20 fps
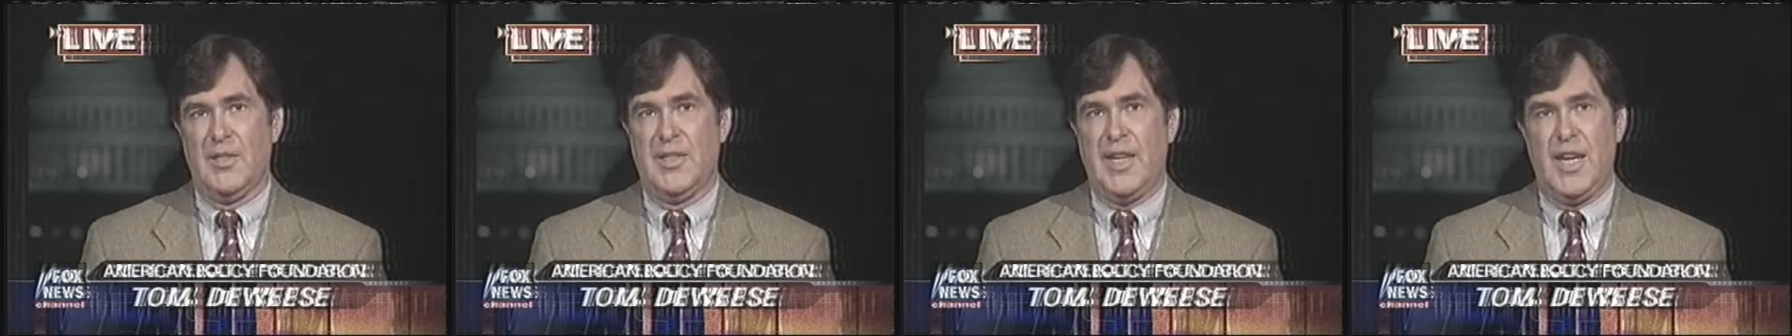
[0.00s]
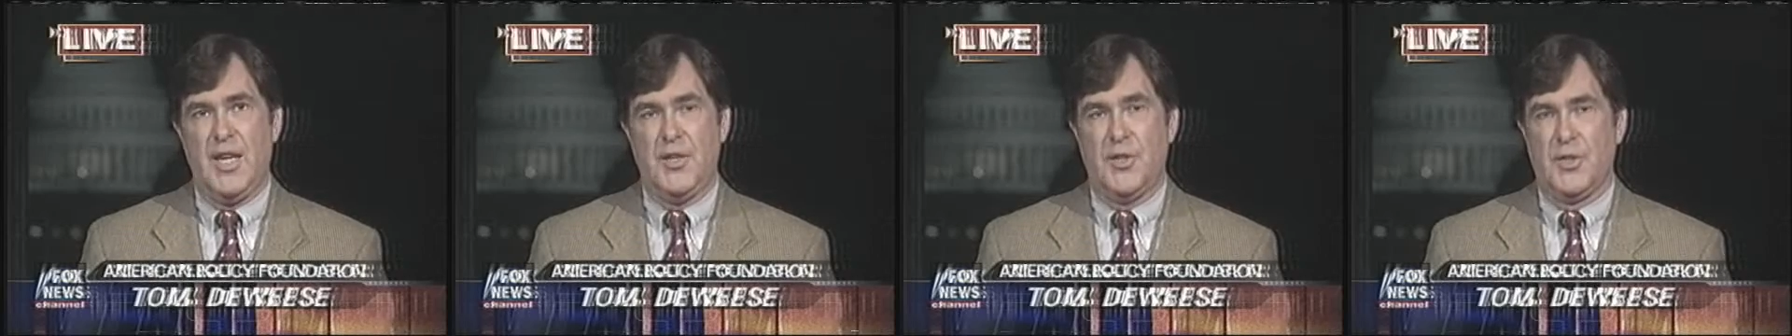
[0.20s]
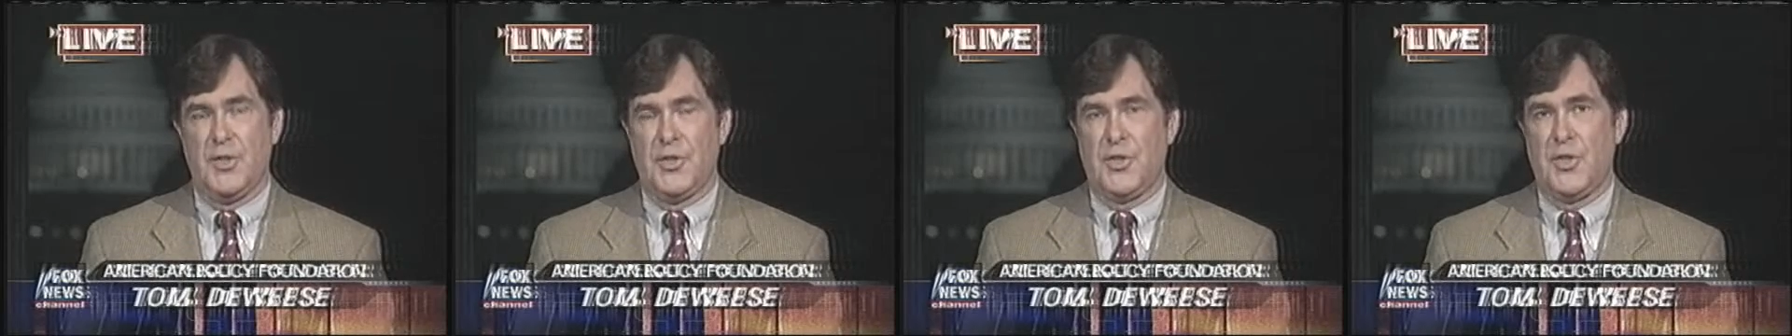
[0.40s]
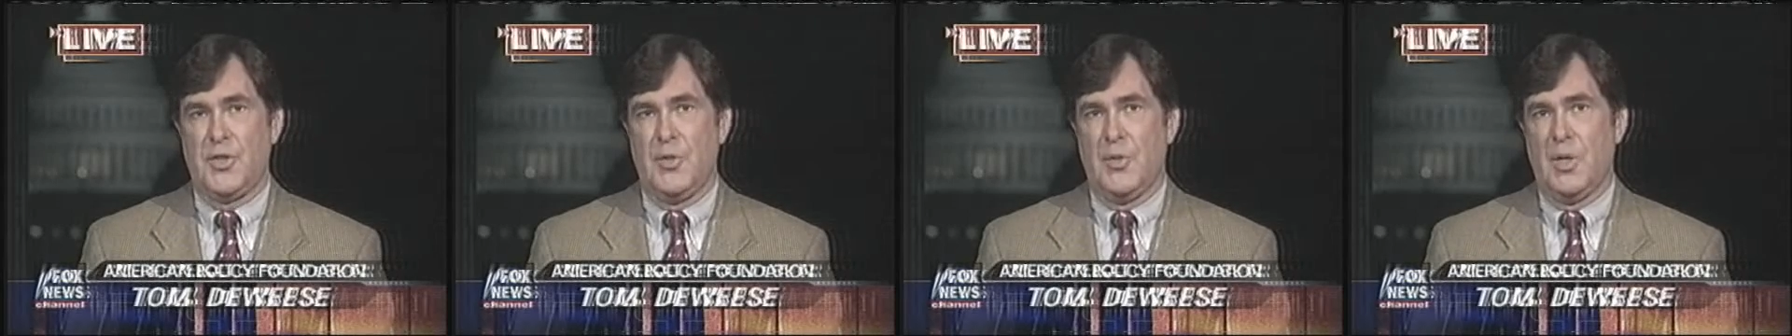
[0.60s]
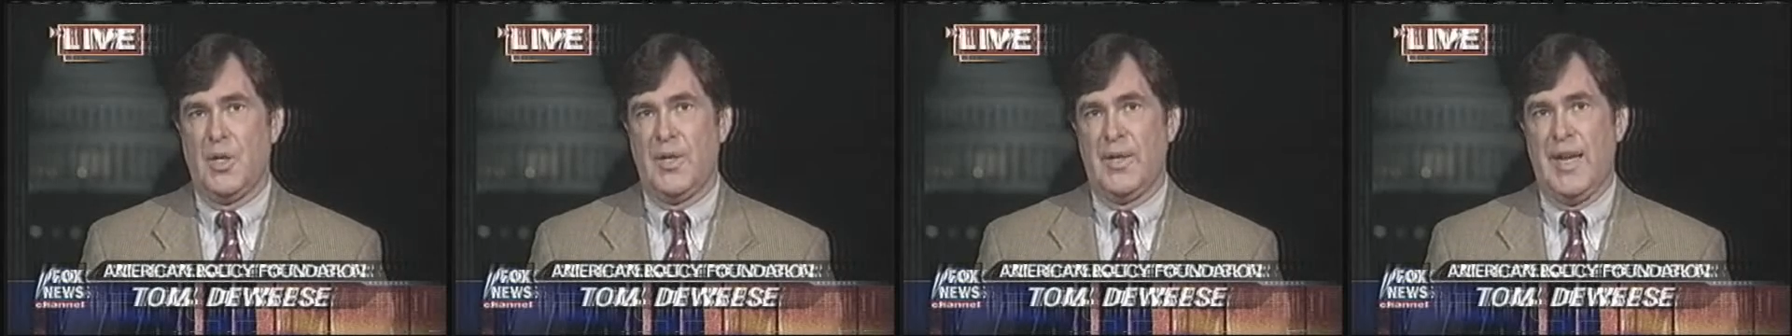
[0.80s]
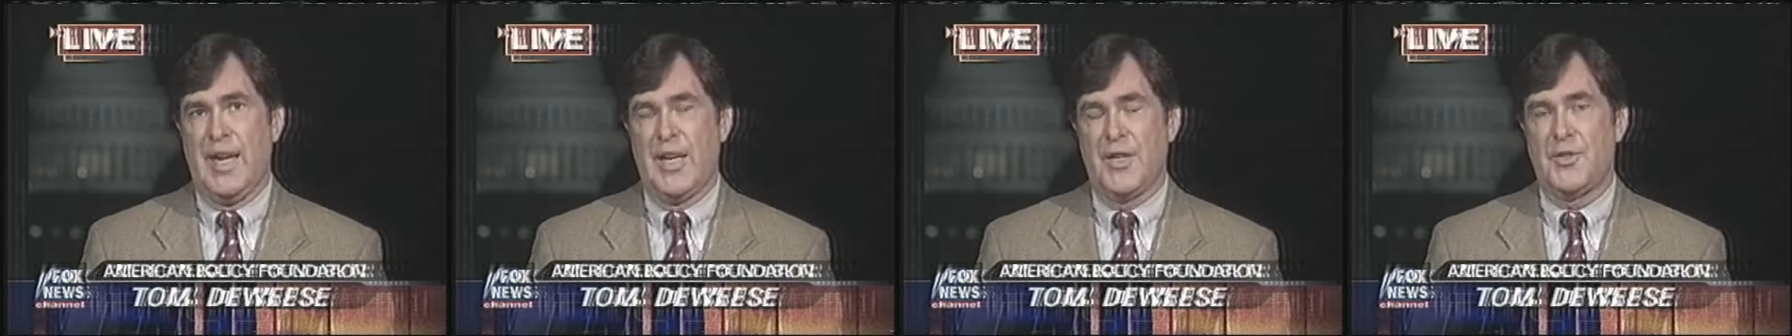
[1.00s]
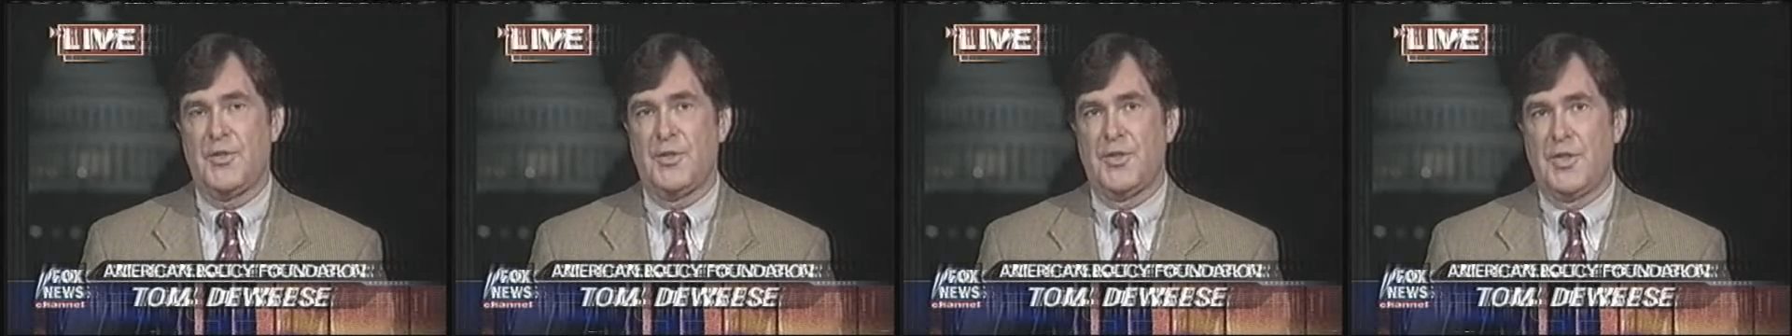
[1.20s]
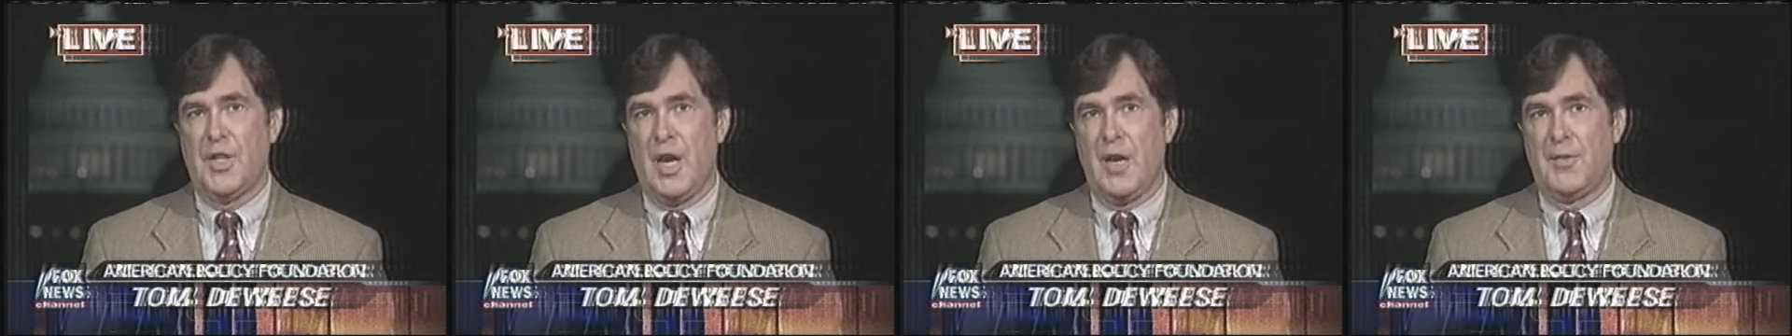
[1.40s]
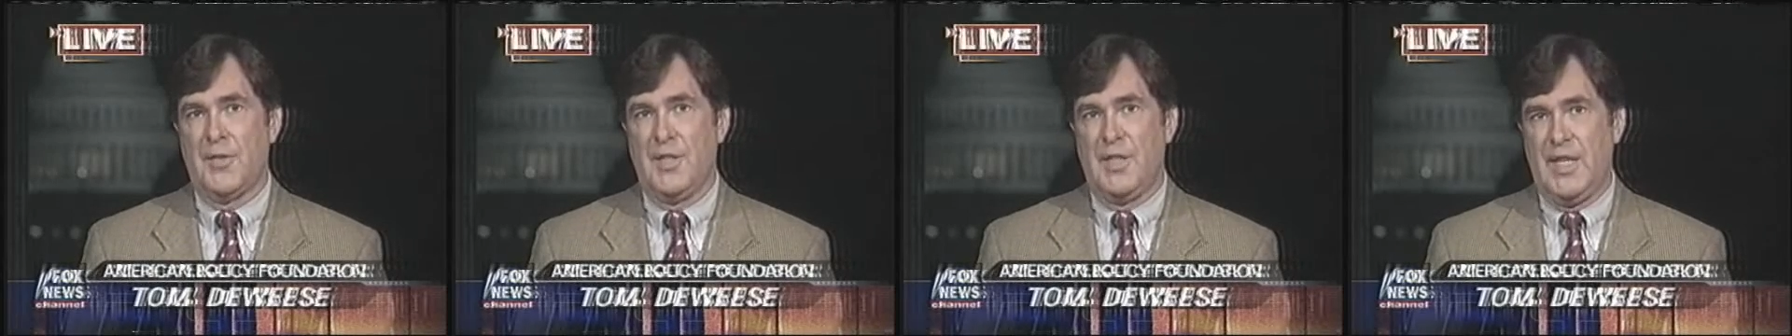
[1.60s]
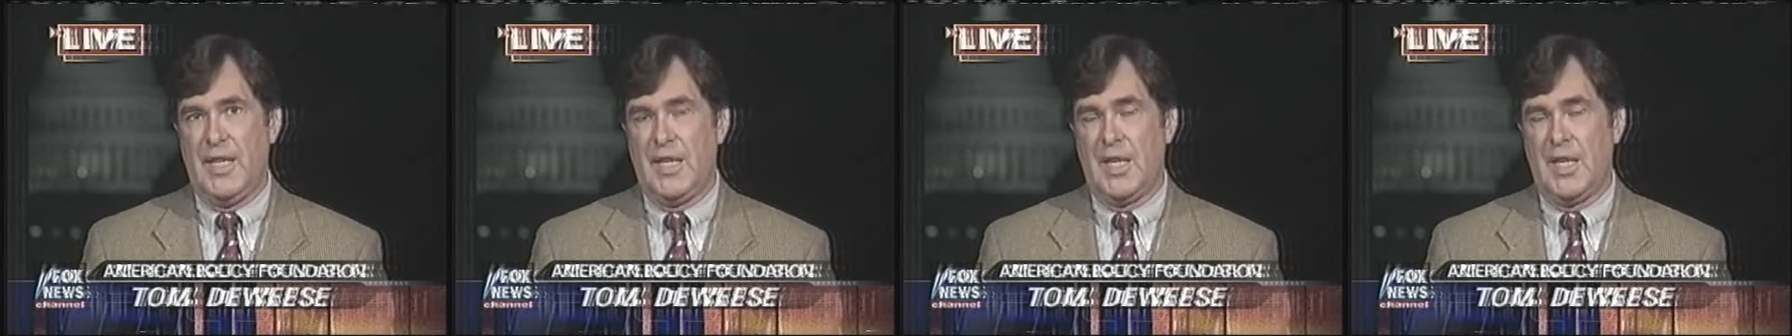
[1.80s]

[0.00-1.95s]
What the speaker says: any organization which threatens it,